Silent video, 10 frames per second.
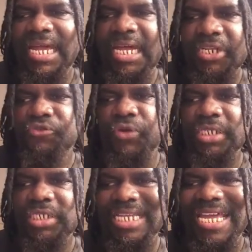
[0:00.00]

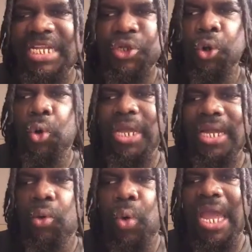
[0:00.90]
interest in
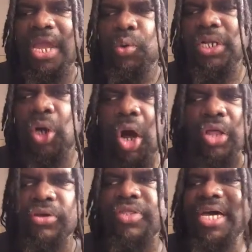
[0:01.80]
doing away with
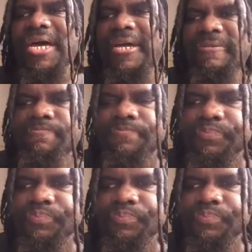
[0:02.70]
all of that.